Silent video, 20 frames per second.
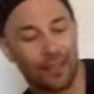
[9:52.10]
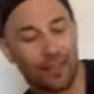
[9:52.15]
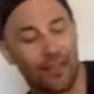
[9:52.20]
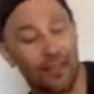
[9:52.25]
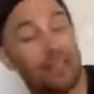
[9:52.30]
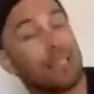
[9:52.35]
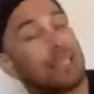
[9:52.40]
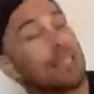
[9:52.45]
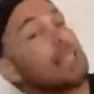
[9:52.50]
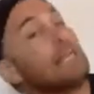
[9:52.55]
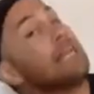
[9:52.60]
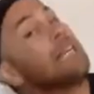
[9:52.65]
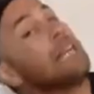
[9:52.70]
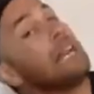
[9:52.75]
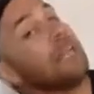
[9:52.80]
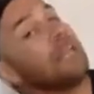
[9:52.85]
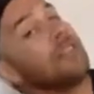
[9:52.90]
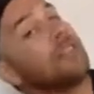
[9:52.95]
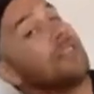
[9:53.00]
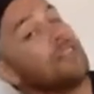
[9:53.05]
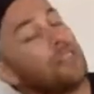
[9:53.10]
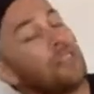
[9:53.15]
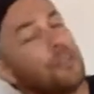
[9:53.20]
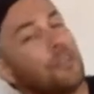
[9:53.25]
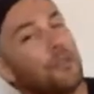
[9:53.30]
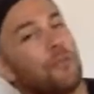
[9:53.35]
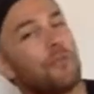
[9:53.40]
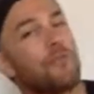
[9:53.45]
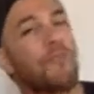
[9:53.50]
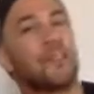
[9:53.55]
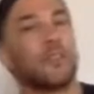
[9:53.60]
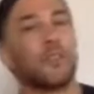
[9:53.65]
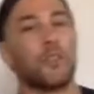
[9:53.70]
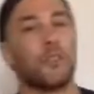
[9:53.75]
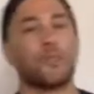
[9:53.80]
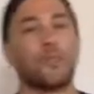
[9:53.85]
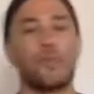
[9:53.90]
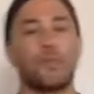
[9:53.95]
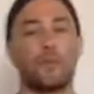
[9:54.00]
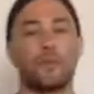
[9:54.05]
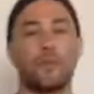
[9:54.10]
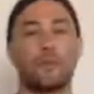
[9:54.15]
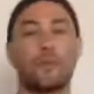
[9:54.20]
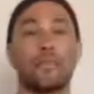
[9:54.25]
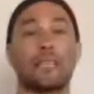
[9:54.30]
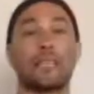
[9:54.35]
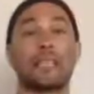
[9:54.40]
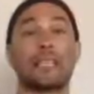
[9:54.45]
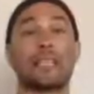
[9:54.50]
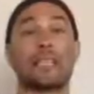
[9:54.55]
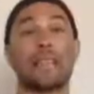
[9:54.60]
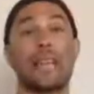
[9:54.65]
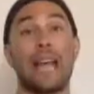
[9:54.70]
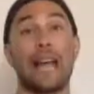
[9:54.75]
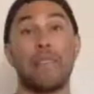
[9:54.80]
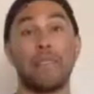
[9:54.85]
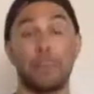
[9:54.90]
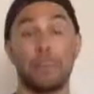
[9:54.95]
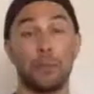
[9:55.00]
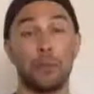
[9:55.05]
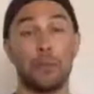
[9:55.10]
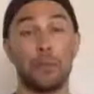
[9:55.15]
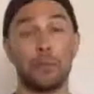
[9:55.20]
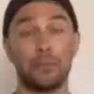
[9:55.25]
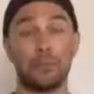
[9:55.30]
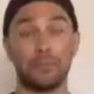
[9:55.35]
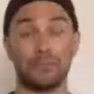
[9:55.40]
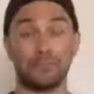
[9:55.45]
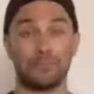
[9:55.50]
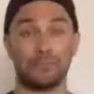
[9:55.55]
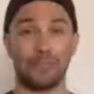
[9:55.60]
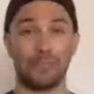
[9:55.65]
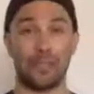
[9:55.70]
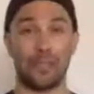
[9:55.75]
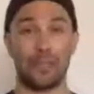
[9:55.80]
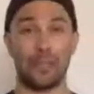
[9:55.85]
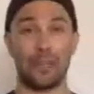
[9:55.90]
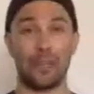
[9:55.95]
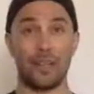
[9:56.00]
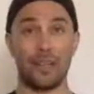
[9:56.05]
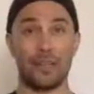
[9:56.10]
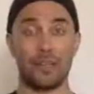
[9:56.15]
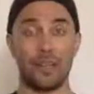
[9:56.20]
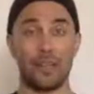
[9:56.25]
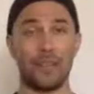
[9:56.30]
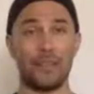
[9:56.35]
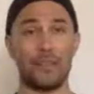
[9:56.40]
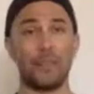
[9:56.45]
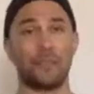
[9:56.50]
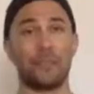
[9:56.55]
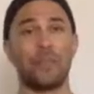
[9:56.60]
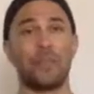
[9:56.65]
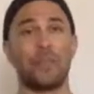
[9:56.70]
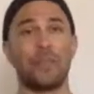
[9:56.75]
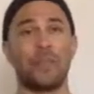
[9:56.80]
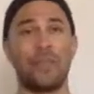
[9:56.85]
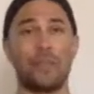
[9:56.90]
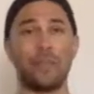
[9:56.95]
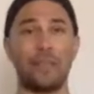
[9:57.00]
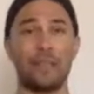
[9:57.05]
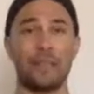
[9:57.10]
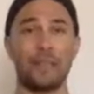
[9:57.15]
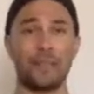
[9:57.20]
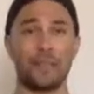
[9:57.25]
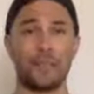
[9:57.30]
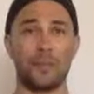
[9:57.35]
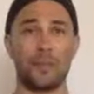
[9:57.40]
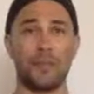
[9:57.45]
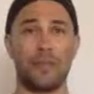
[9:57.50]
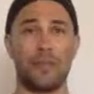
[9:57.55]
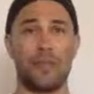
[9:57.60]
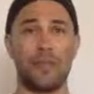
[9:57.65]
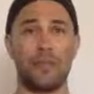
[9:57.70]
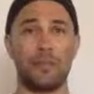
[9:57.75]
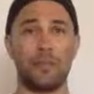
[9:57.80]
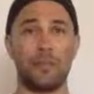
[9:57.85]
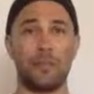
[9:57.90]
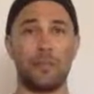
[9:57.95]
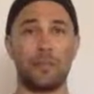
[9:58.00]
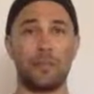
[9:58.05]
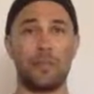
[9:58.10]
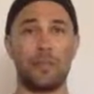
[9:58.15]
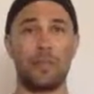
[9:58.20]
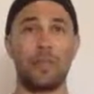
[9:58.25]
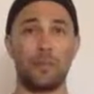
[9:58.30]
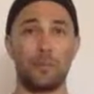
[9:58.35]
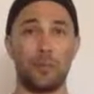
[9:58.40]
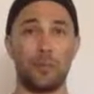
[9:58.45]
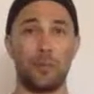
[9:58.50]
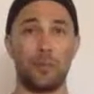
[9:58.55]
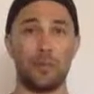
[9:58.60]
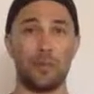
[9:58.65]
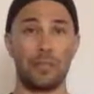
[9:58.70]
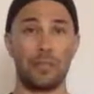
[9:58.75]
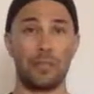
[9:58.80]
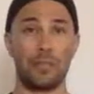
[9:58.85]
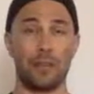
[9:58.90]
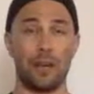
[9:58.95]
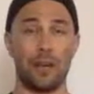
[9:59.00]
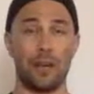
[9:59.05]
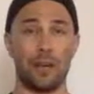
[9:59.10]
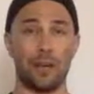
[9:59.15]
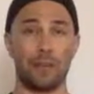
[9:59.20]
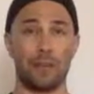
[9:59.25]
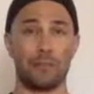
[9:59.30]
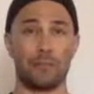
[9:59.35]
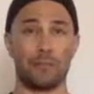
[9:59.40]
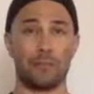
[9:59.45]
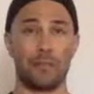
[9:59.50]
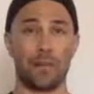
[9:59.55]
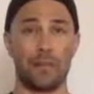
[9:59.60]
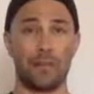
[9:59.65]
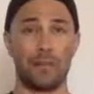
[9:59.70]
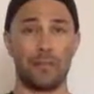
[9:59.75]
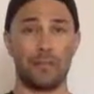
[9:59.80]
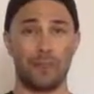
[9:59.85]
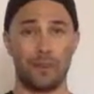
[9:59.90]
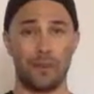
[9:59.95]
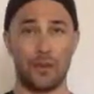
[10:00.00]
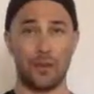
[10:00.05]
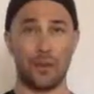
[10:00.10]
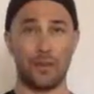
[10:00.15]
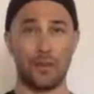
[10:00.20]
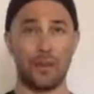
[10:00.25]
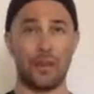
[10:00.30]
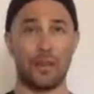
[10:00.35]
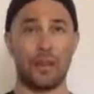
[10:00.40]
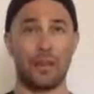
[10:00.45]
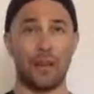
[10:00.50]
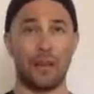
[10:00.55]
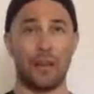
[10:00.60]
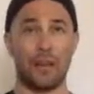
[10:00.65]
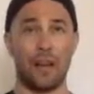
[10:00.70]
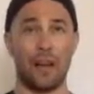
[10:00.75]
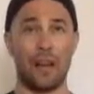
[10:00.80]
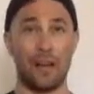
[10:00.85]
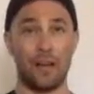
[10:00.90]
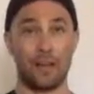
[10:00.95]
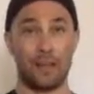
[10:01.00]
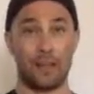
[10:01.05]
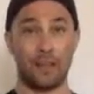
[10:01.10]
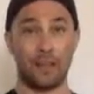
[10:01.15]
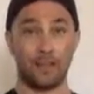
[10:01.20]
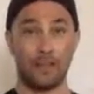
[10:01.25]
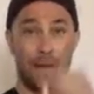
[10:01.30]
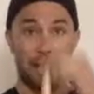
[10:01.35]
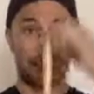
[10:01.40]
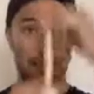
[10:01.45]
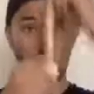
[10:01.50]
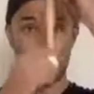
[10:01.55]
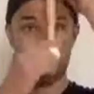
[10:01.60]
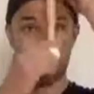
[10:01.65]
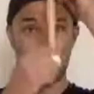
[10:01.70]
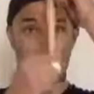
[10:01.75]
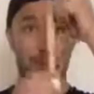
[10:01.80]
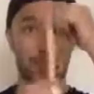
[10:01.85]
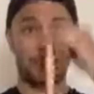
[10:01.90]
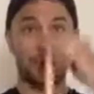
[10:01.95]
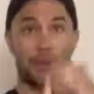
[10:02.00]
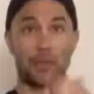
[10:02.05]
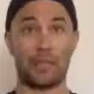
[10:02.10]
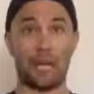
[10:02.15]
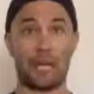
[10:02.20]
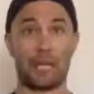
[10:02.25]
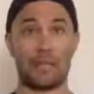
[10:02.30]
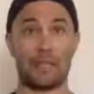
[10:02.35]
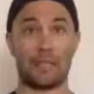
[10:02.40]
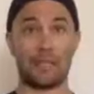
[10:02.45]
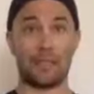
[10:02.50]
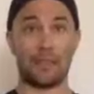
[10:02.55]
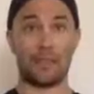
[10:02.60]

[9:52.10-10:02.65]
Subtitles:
this connective tissue functions almost like a scaffolding. And what that means is we have these pivot points in the body, right? So I've got my central axis